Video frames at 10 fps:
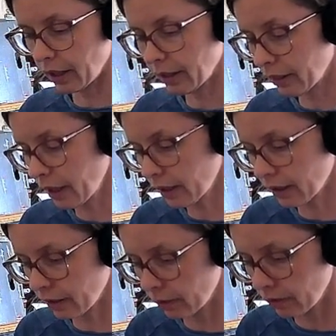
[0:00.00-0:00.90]
think,
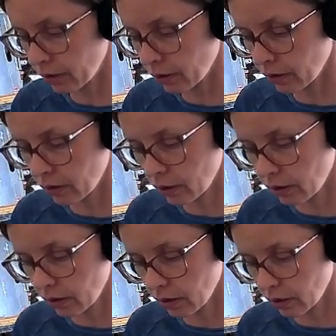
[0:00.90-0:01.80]

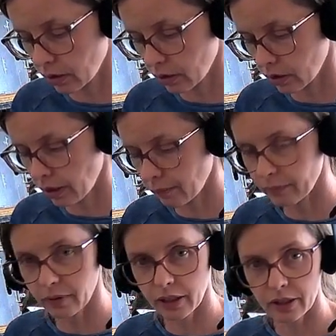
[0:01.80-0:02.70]
yep,
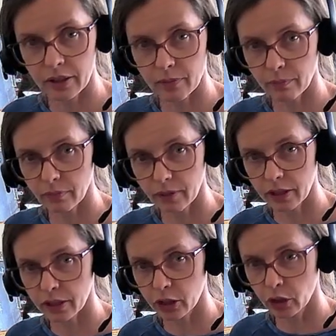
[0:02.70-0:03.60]
this
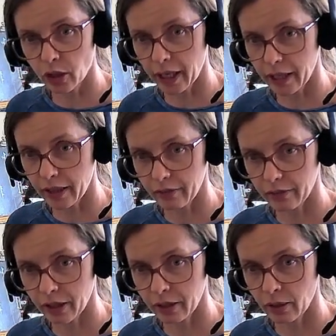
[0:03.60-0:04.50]
is dry enough.
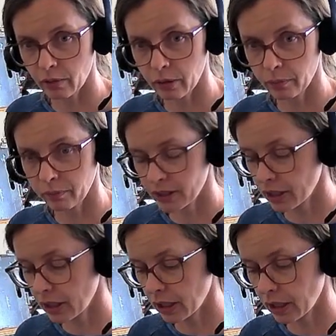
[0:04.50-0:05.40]
I don't want to
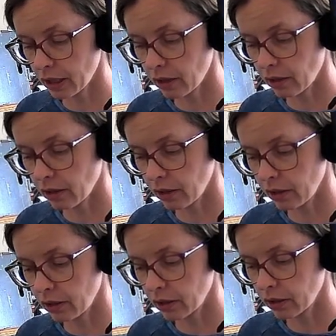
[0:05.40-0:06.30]
stick it
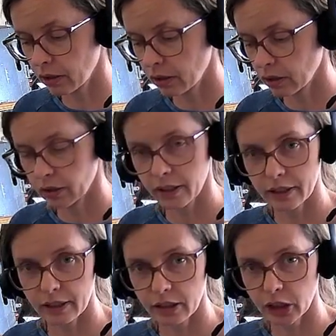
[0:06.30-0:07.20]
on
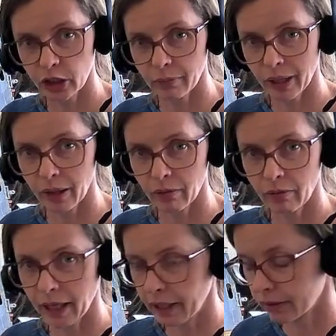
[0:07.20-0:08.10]
this shouldn't be
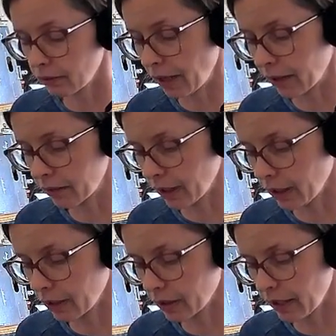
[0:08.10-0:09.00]
wet into wet,
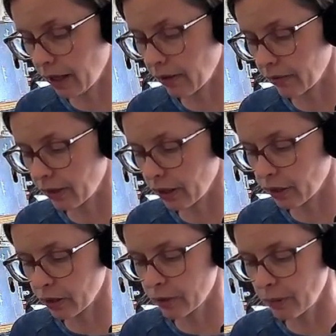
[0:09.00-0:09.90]
right? See how I've got a
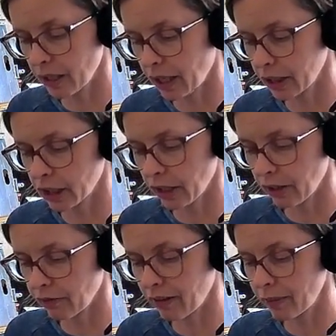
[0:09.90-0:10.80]
crispy edge here?
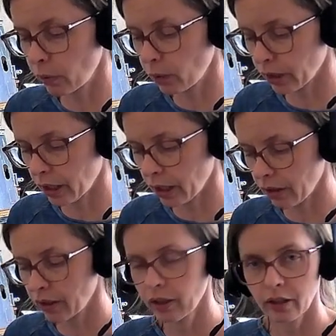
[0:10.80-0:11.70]
If I've been working here,
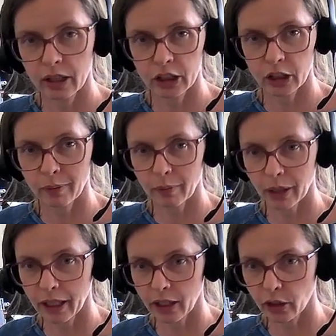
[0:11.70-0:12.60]
this should be
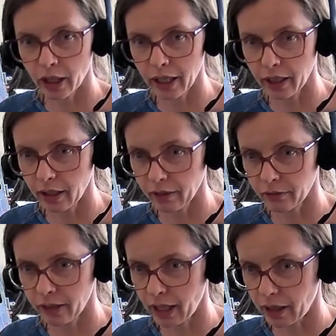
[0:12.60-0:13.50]
plenty dry enough
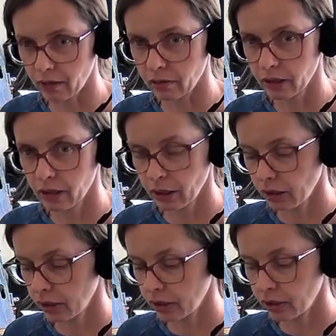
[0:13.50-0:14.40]
now
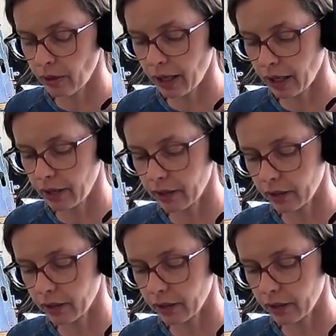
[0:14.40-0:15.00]
to add